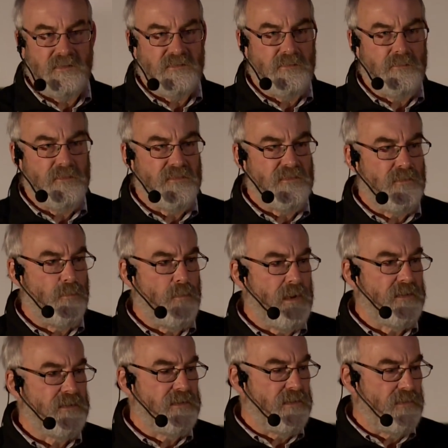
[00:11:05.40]
There's always the
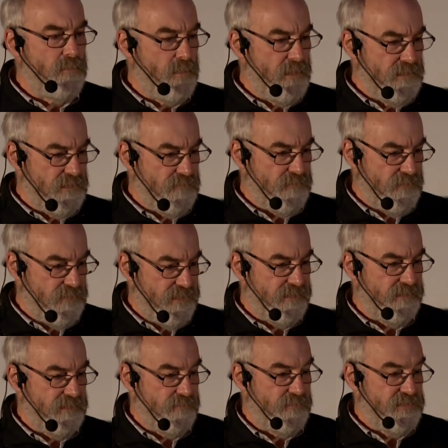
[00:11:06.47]
one new wonderful
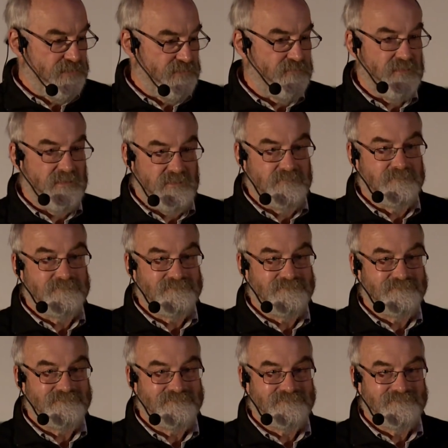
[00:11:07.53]
thing that we should follow.
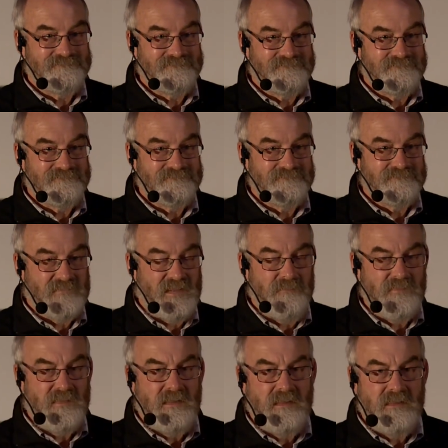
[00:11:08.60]
Yeah?
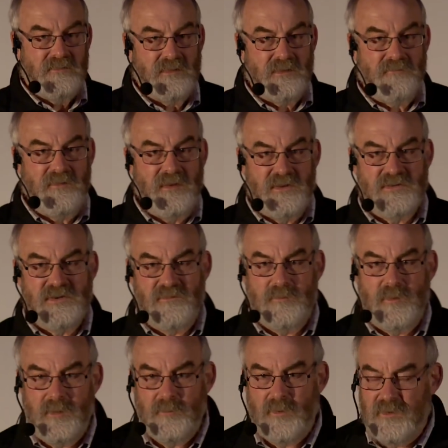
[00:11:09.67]
So to finish off
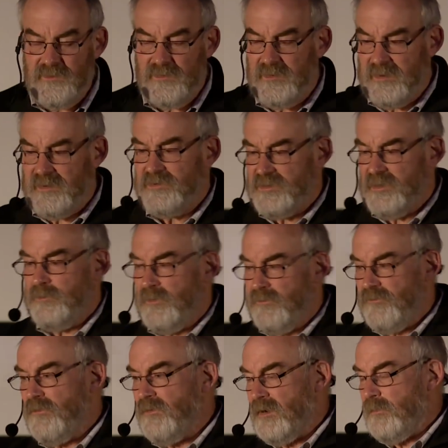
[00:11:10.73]
my point on Agile,
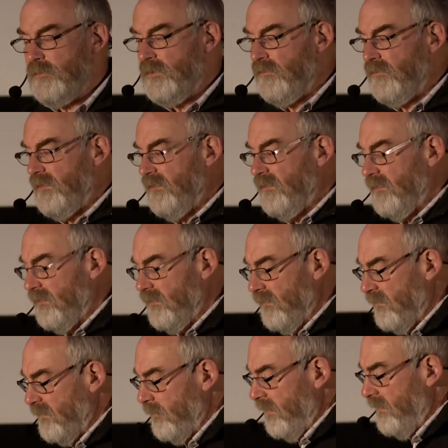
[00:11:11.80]
before I move into
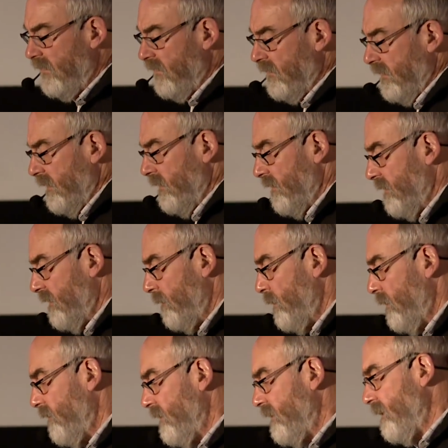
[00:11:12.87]
some other science and then
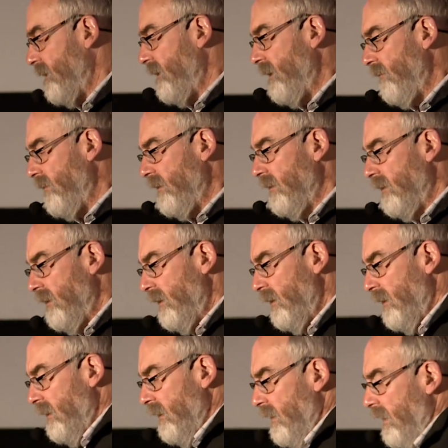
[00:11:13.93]
move into Cynefin,
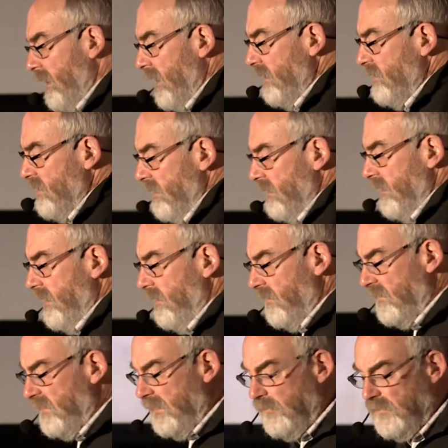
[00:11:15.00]
Agile now
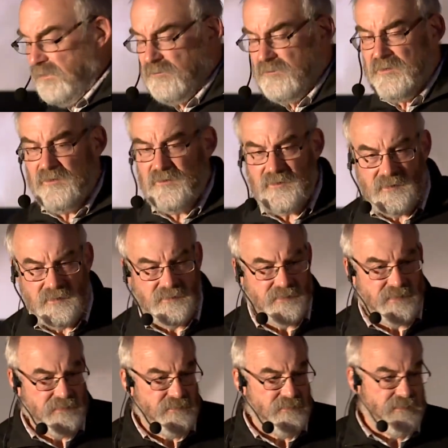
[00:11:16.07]
seems to have
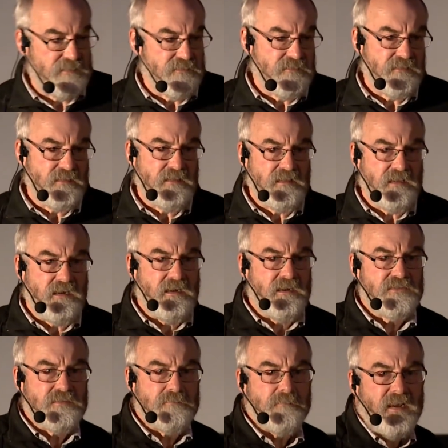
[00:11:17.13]
consolidated into
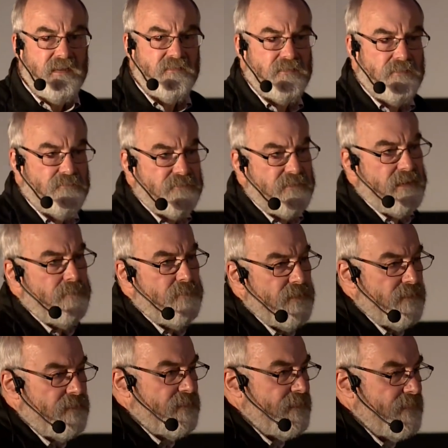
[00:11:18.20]
large, massive
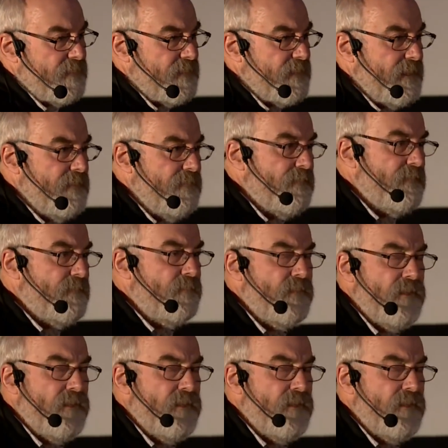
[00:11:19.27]
frameworks like SAFe.